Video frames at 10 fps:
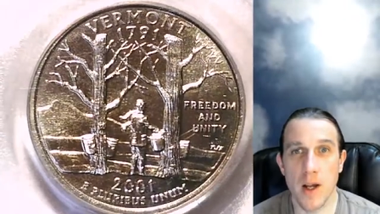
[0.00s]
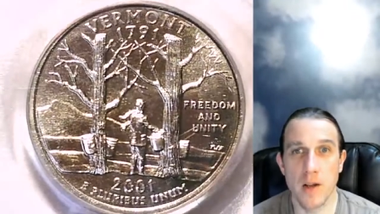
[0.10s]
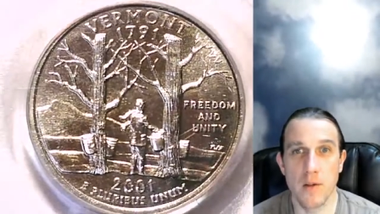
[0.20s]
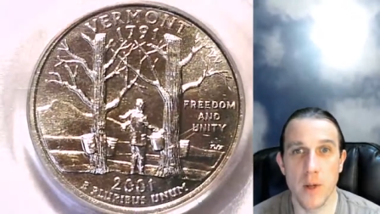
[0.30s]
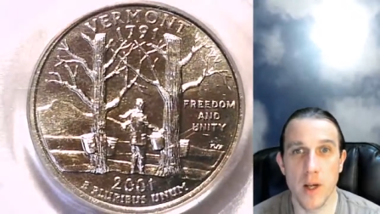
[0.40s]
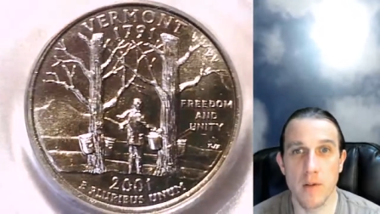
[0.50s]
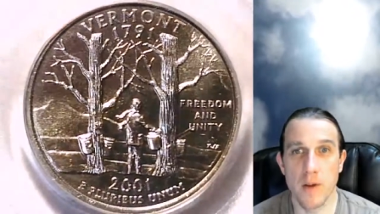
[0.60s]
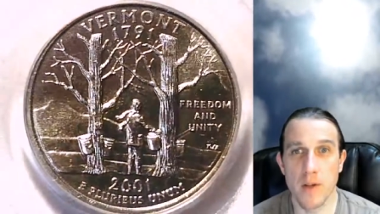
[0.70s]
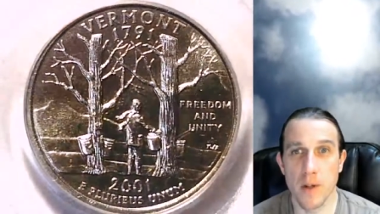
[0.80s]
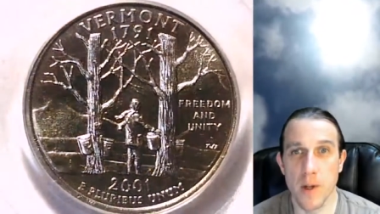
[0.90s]
And if we get
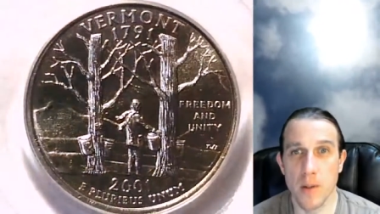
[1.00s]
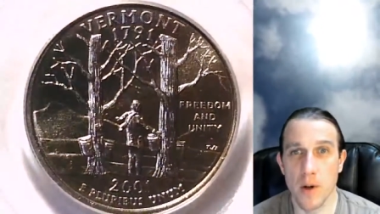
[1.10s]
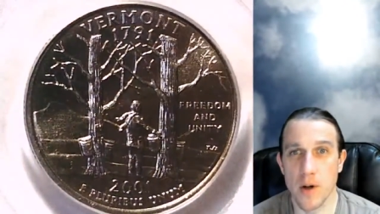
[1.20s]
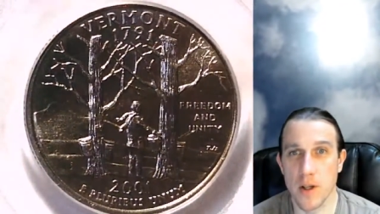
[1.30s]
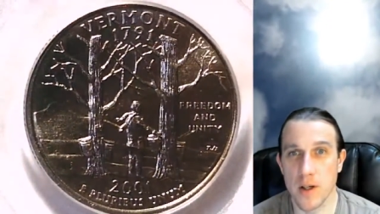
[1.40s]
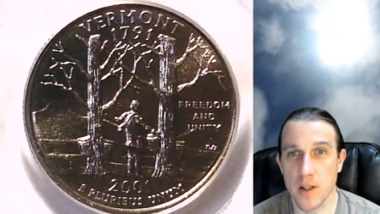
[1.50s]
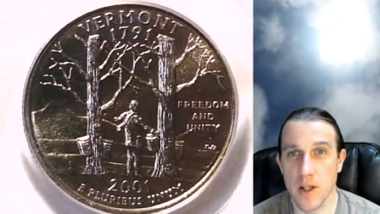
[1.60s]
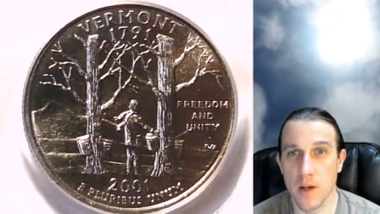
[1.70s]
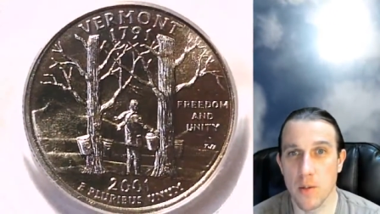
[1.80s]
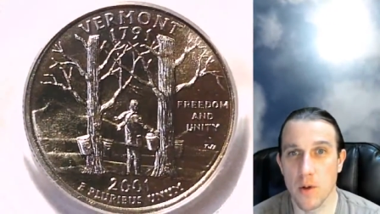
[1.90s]
fifty people in there
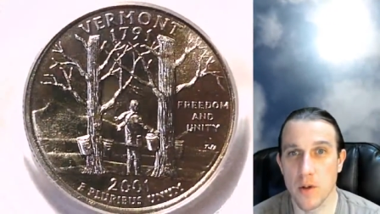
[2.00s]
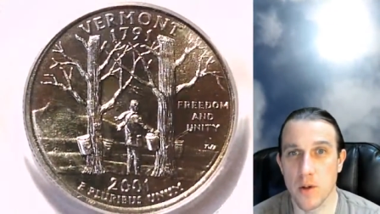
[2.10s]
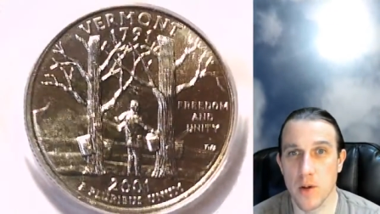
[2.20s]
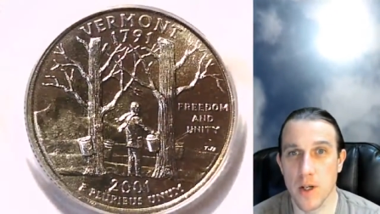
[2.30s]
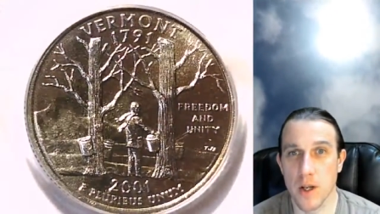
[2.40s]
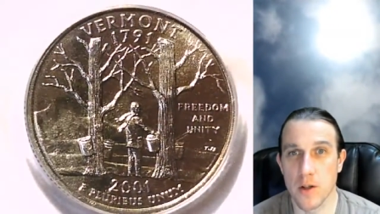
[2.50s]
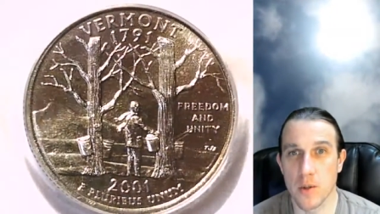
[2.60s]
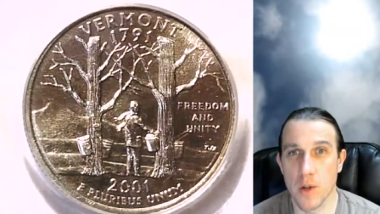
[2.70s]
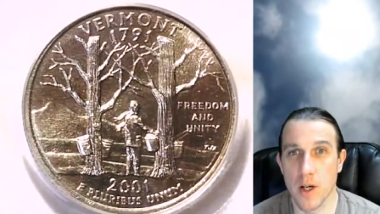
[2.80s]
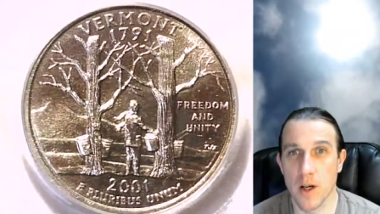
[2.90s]
tonight, we'll do another
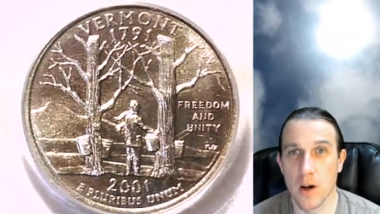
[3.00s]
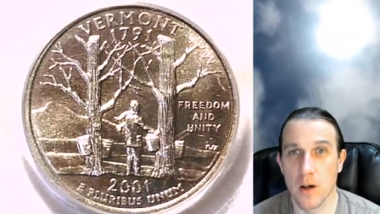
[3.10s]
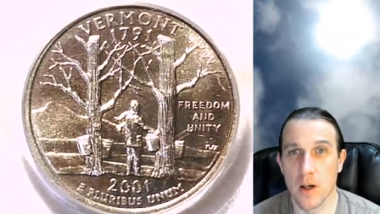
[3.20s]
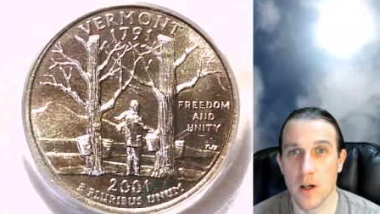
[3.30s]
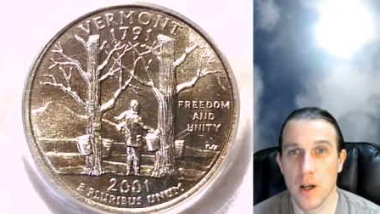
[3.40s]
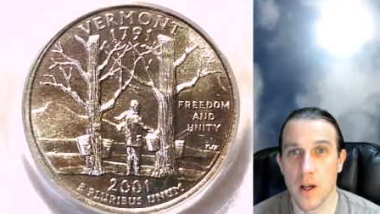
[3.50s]
twenty dollar